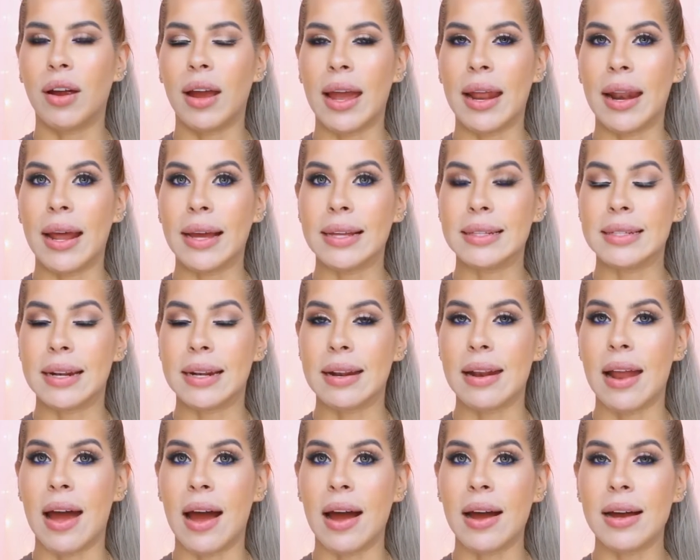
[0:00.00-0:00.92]
and I did
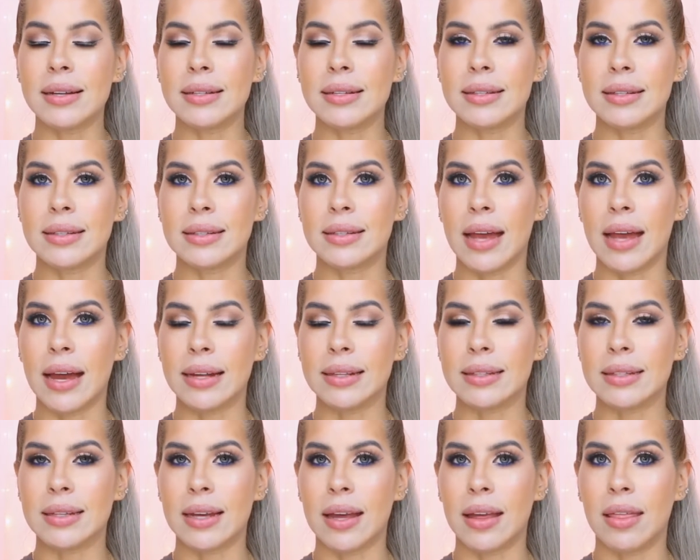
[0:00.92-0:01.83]
not
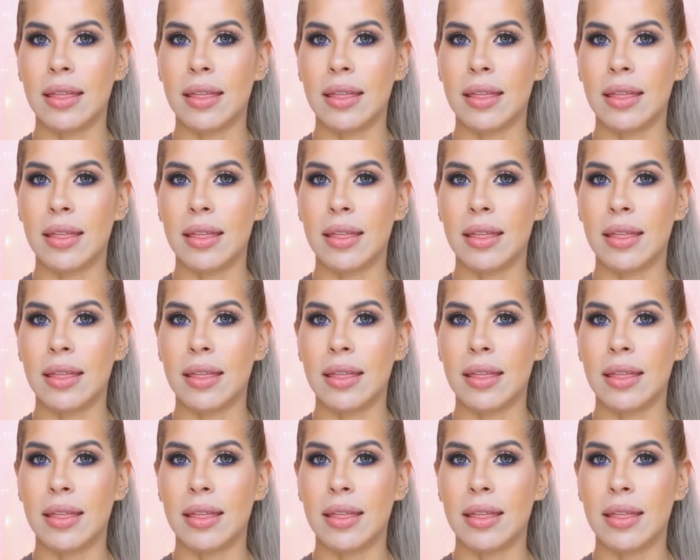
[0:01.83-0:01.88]
set